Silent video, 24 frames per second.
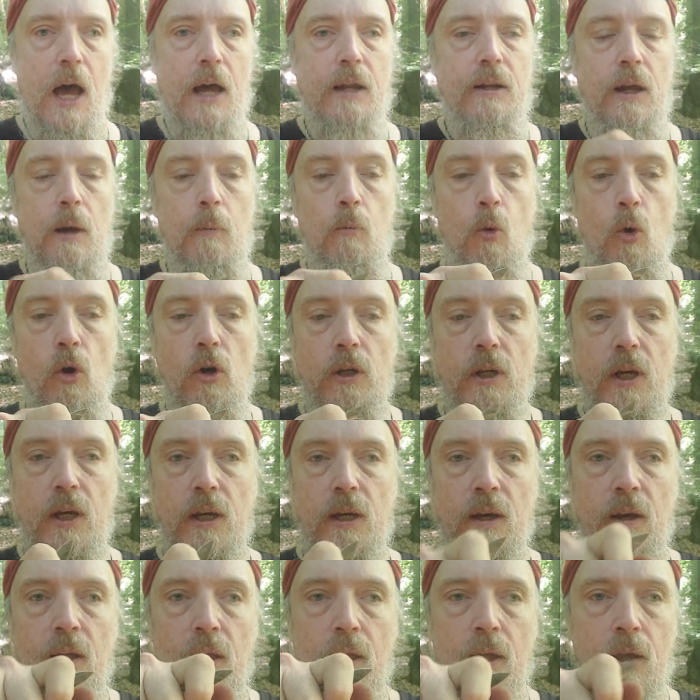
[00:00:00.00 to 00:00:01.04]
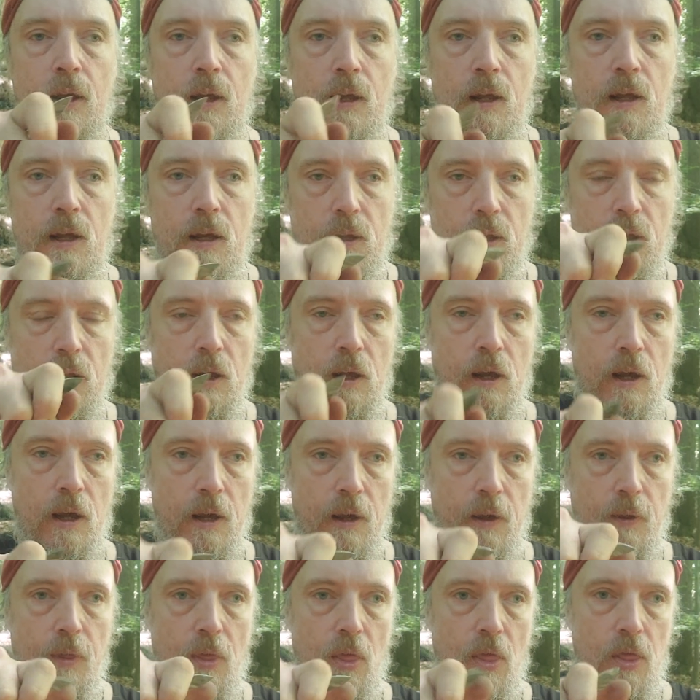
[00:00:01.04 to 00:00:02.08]
and I'm working
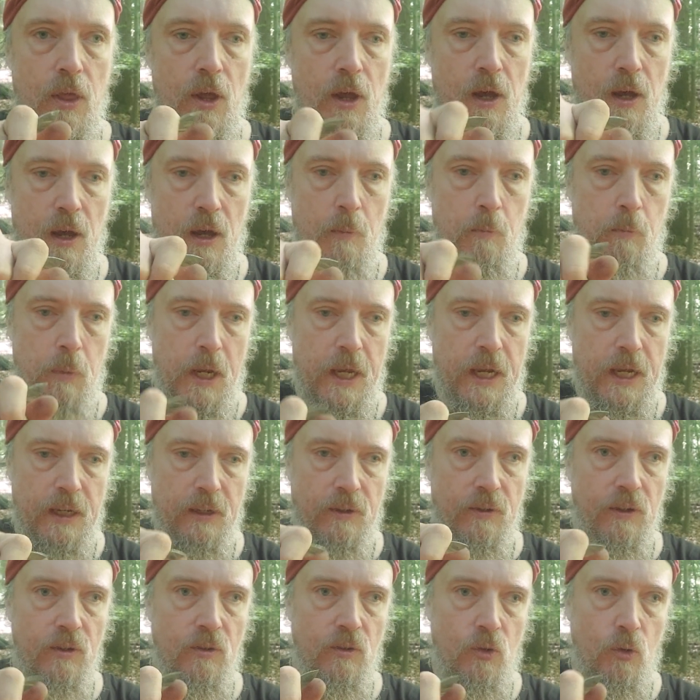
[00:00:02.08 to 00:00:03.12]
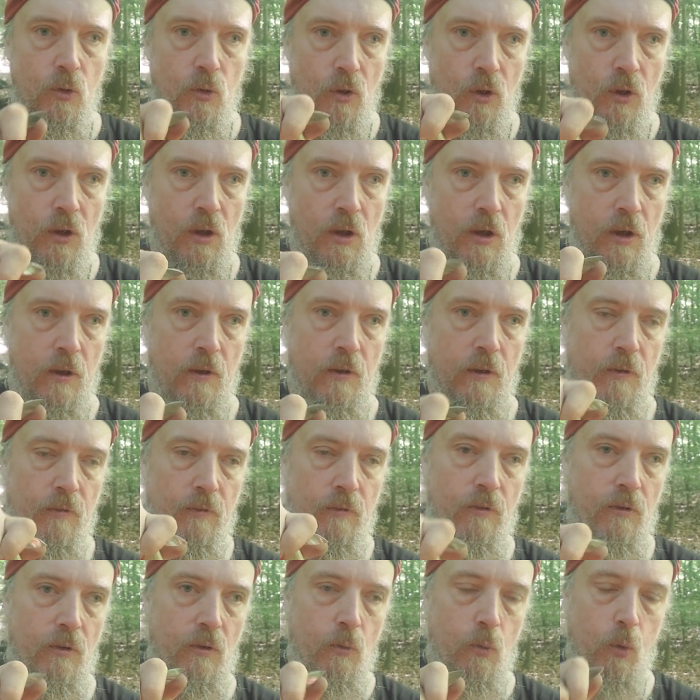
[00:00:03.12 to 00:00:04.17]
the blade into the
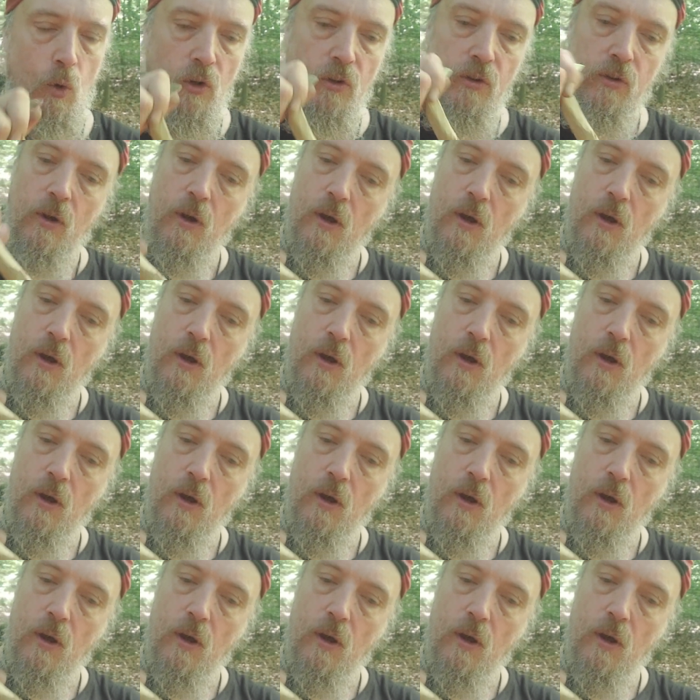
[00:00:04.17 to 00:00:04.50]
wood.